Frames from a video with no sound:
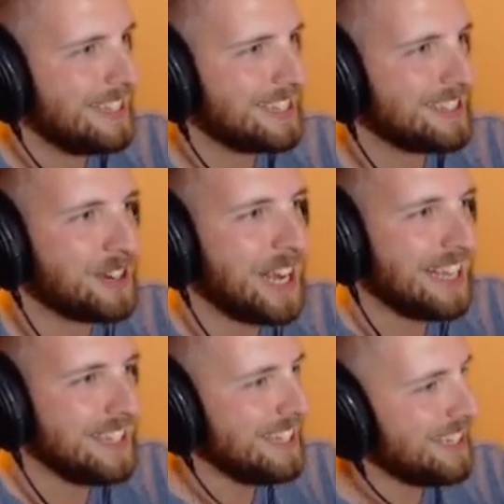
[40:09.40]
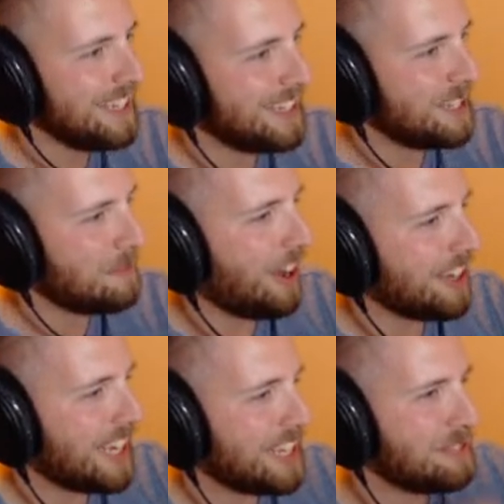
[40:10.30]
Great. This
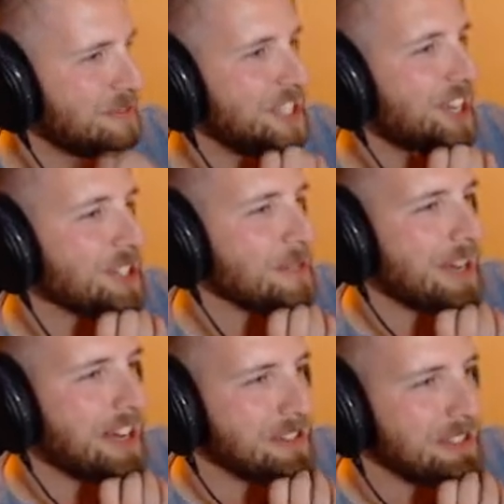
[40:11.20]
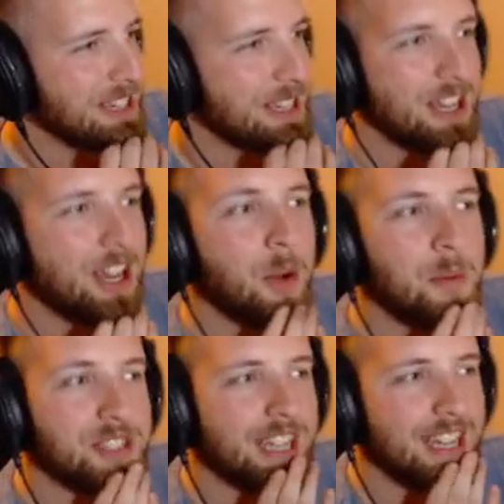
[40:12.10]
podcast, we talk about almost
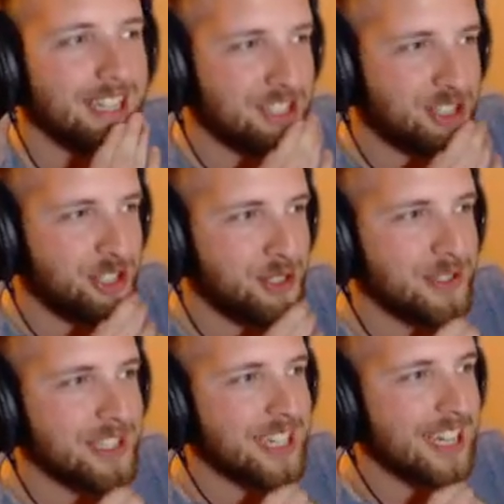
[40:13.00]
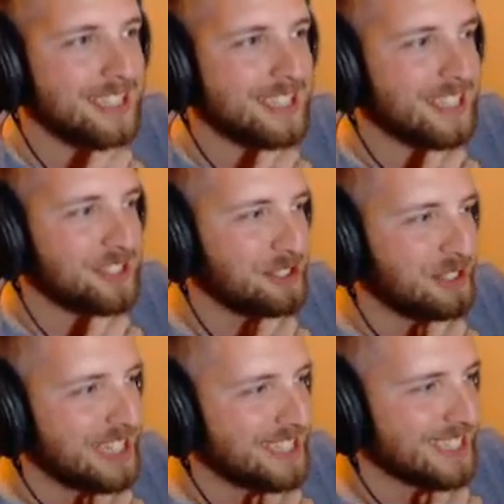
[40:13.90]
dying as children and existential
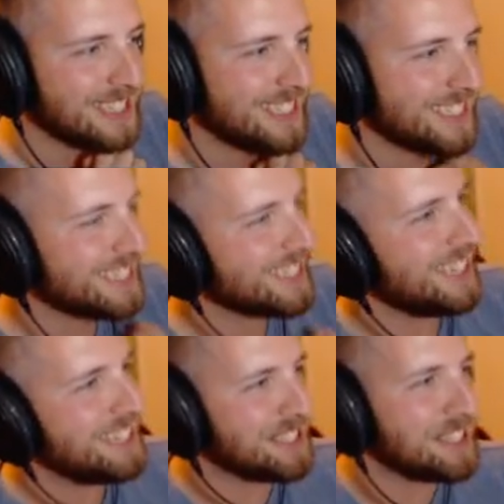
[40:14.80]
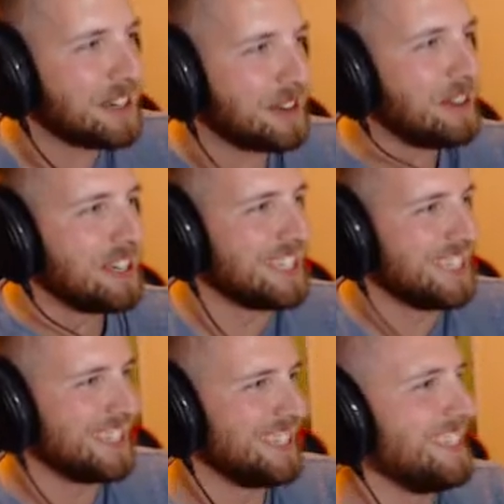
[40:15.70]
crises. Let's go.
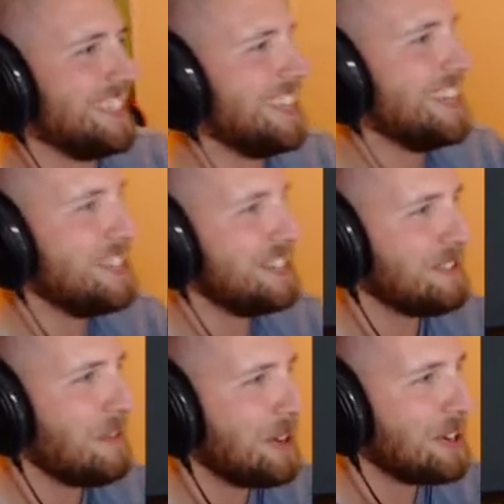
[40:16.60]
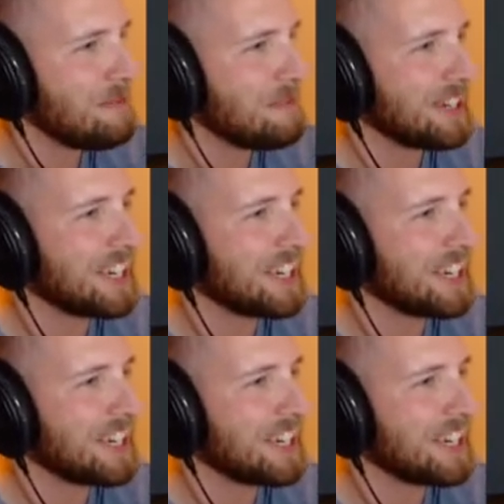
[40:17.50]
What an opener.